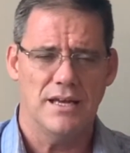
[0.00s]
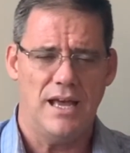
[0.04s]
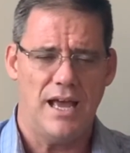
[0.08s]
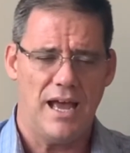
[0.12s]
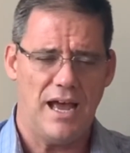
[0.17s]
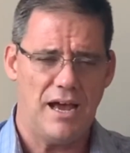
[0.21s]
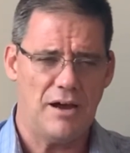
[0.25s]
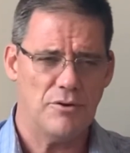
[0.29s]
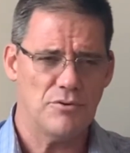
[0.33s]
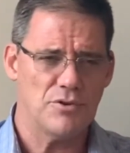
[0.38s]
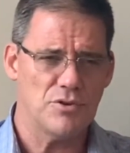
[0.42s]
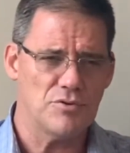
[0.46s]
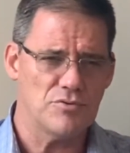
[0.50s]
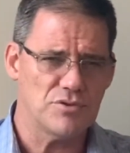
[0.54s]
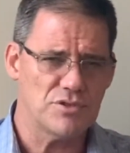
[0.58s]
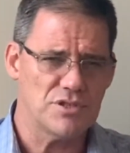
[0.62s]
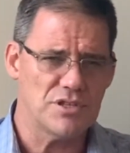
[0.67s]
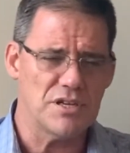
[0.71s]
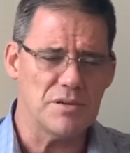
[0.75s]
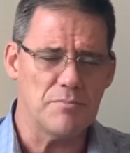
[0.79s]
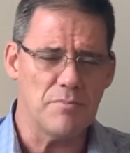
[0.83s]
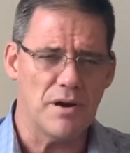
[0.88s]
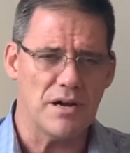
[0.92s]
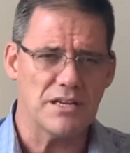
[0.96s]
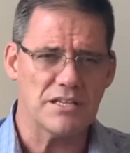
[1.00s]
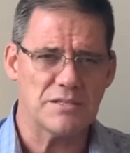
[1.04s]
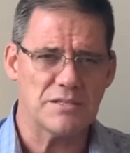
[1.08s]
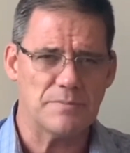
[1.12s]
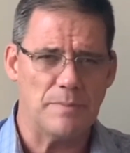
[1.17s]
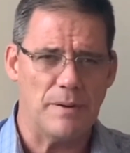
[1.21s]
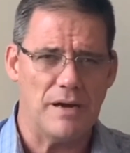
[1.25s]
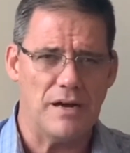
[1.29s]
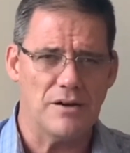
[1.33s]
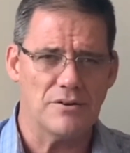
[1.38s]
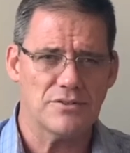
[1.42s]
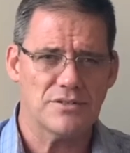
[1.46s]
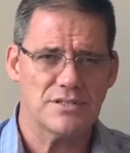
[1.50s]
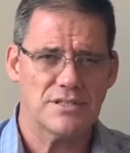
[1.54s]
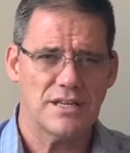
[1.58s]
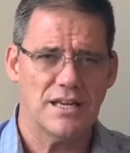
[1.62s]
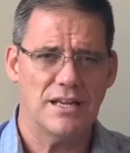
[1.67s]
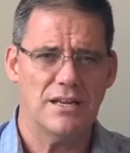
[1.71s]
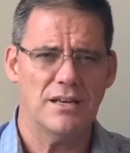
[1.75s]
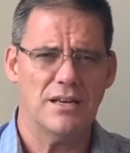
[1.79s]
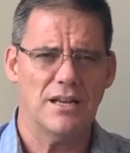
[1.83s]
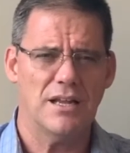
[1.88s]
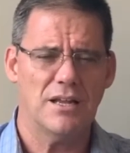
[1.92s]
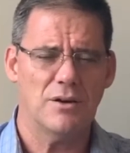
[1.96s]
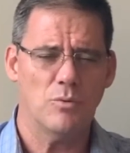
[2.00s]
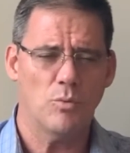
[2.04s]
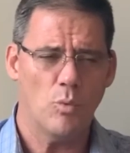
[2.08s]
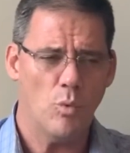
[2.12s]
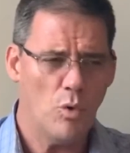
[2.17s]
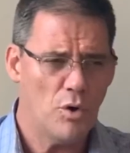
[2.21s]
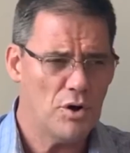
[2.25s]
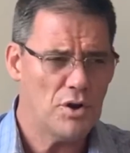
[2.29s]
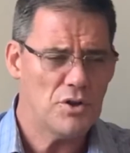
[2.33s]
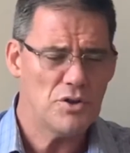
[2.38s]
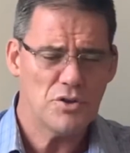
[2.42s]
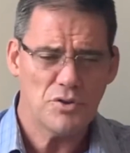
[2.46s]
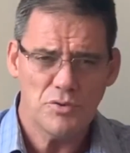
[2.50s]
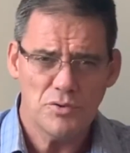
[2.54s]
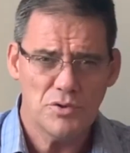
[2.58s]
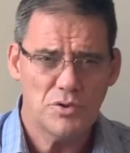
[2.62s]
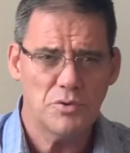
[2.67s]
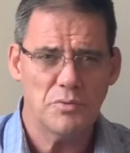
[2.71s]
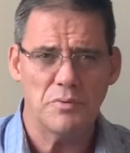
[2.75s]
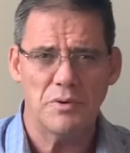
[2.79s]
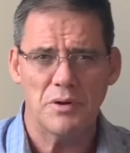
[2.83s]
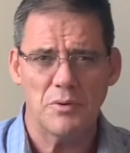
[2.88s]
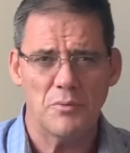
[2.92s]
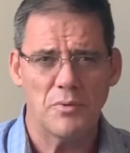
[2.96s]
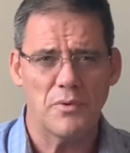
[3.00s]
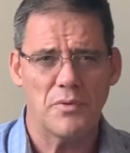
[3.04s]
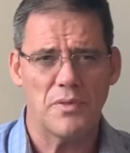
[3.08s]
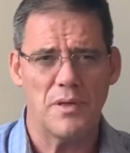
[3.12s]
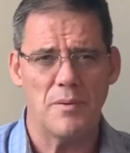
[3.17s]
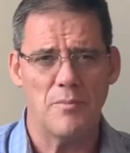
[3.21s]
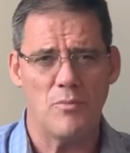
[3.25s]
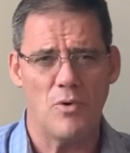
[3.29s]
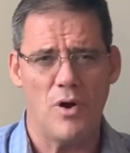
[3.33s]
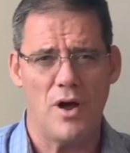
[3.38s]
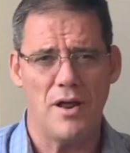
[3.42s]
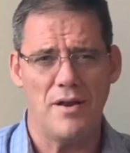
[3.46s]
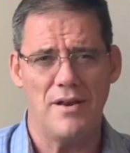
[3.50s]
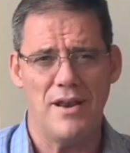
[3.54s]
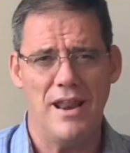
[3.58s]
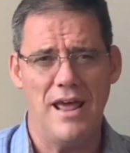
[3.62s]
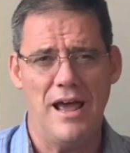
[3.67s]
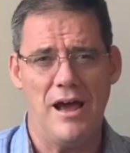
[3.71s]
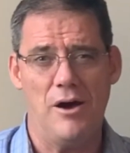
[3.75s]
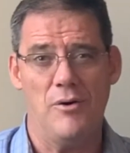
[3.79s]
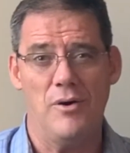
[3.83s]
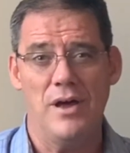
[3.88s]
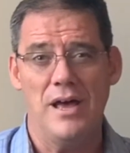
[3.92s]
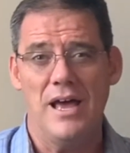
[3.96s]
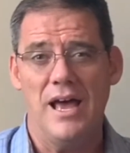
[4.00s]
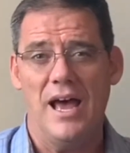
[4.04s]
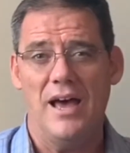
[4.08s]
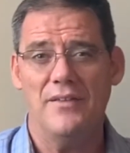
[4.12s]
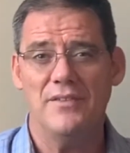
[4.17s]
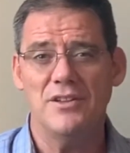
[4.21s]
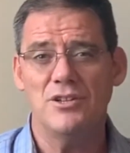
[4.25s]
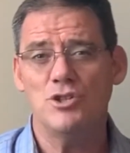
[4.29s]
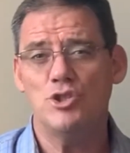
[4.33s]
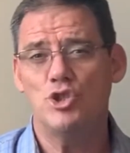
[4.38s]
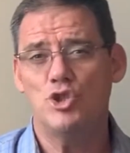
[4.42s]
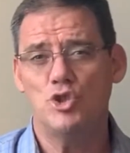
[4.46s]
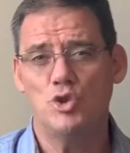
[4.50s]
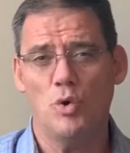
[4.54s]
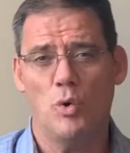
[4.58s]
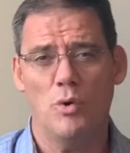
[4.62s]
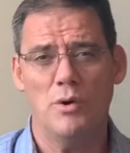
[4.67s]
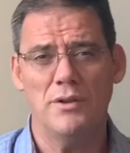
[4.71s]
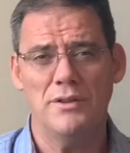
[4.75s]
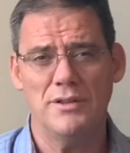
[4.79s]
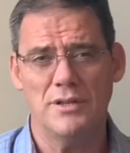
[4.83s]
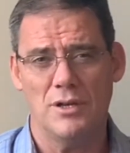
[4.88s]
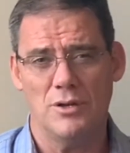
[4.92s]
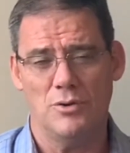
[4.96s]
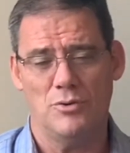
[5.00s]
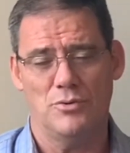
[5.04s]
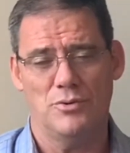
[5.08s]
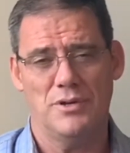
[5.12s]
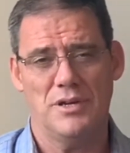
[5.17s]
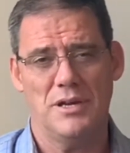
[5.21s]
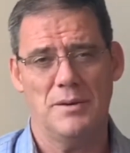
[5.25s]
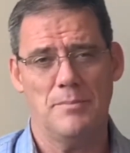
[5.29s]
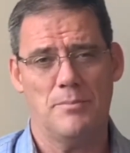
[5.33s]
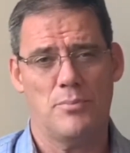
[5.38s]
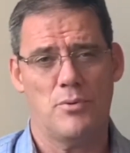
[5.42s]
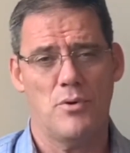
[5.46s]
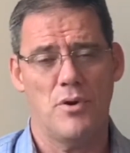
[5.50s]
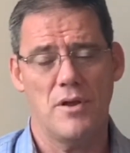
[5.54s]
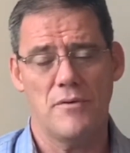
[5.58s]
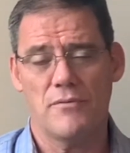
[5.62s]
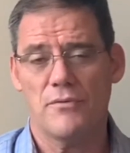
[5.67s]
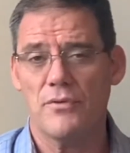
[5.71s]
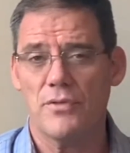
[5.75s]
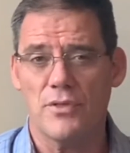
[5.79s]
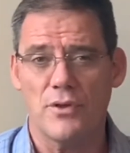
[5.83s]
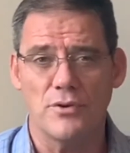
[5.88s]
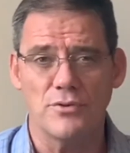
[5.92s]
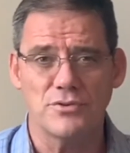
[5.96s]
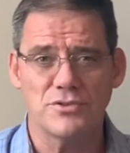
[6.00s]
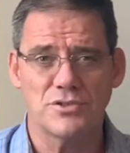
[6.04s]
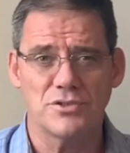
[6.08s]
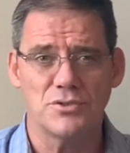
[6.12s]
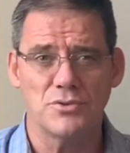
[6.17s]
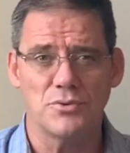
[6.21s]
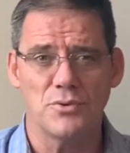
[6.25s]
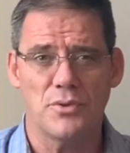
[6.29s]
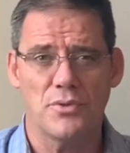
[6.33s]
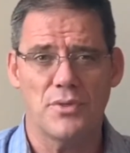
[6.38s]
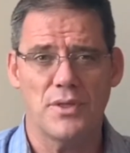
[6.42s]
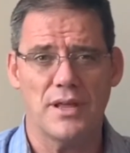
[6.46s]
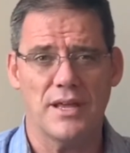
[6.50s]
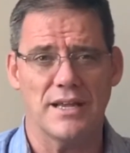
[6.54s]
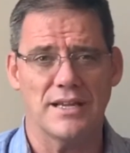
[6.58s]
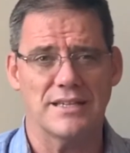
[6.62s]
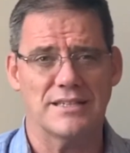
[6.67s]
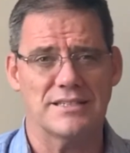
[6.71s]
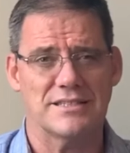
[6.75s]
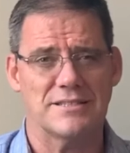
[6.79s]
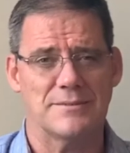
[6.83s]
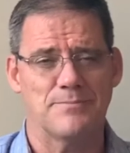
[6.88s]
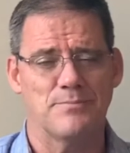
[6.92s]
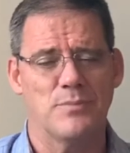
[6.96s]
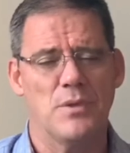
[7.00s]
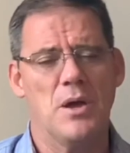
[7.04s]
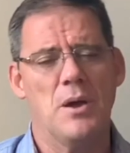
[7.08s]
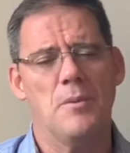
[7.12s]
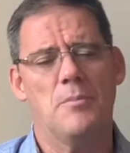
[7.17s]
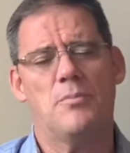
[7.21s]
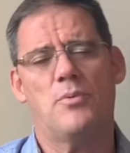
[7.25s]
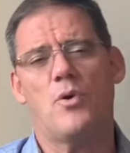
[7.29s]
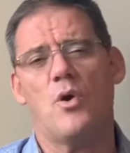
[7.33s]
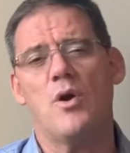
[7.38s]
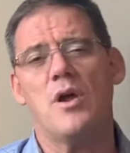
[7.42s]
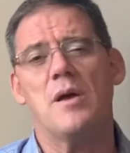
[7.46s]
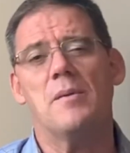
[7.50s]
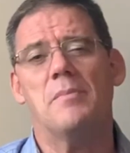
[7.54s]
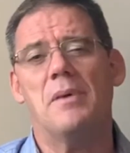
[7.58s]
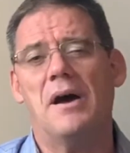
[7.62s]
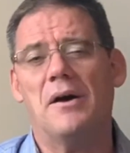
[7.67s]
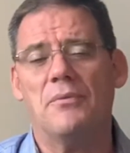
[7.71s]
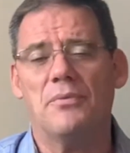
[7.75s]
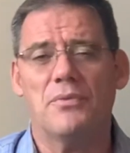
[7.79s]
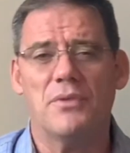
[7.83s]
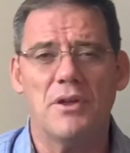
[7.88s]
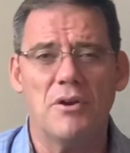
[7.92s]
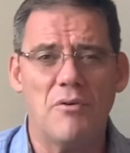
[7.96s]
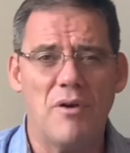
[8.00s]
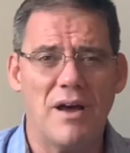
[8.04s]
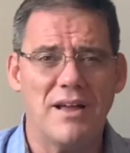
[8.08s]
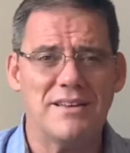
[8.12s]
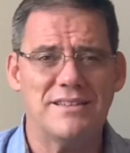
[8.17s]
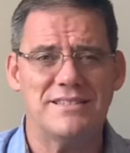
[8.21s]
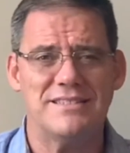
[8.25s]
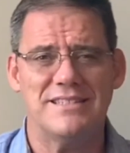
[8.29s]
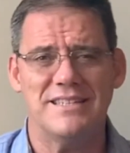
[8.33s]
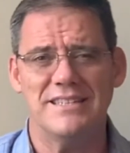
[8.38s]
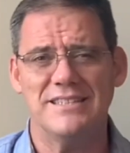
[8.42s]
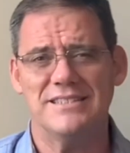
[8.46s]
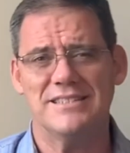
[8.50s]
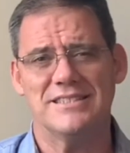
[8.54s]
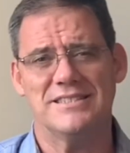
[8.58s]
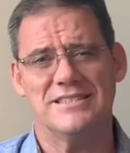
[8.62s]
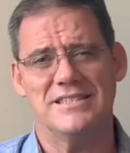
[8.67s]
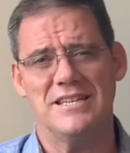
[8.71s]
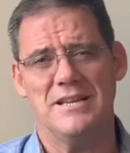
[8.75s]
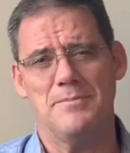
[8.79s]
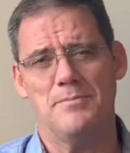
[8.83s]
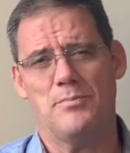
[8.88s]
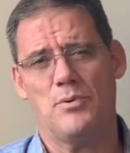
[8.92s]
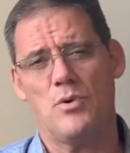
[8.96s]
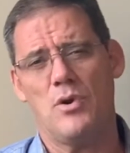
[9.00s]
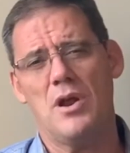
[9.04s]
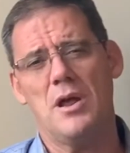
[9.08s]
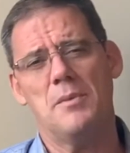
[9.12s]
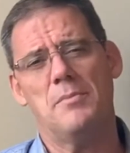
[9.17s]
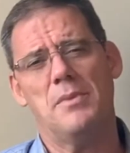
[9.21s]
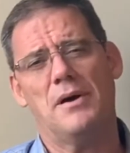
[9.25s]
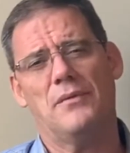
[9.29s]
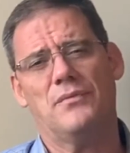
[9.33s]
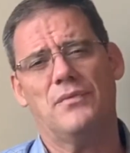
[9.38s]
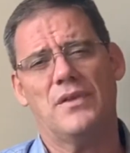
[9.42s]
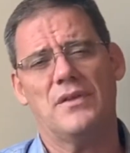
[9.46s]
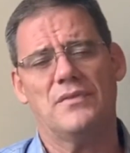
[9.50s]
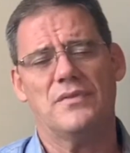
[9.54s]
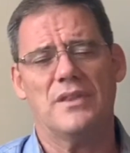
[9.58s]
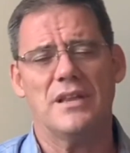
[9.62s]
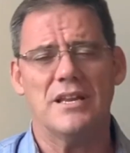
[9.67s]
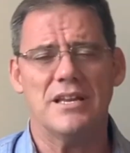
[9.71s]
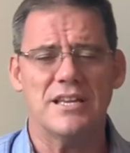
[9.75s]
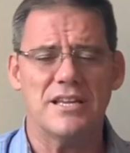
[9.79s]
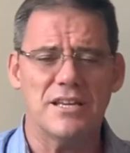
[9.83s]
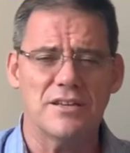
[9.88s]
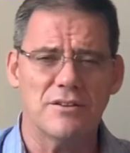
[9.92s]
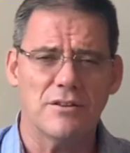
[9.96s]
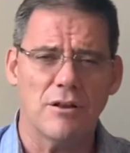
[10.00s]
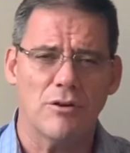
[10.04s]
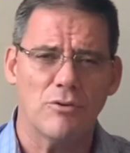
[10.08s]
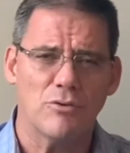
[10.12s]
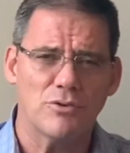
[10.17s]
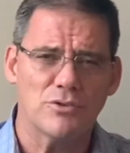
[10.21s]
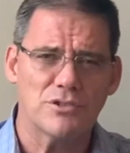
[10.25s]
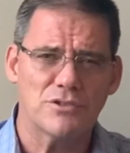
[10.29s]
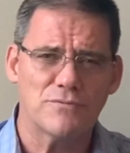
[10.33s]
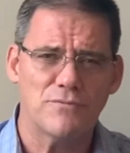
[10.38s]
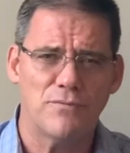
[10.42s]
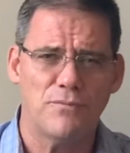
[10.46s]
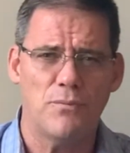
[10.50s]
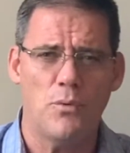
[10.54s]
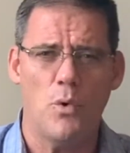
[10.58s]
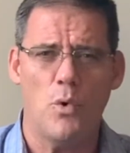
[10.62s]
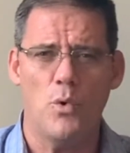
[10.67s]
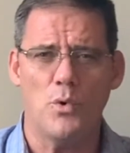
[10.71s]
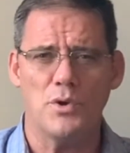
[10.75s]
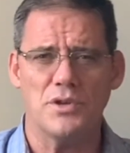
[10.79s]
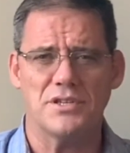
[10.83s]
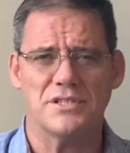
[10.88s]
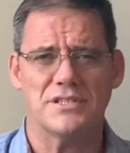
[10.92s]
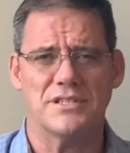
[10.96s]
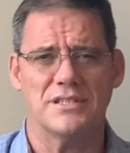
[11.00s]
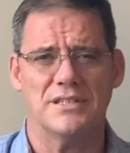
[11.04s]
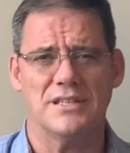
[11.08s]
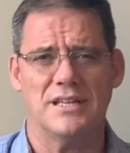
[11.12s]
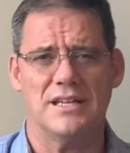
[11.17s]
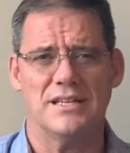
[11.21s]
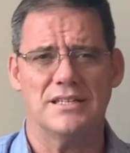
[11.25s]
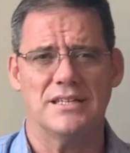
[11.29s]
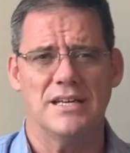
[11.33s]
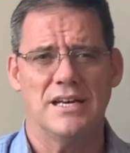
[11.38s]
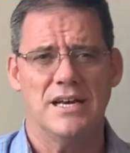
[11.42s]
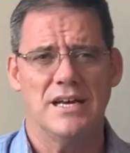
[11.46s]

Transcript: how you see my spouse? And what are you doing with them right now?" And then join the Lord in prayer for those two things. Pray about their identity. Pray about that they hear the Lord's voice and that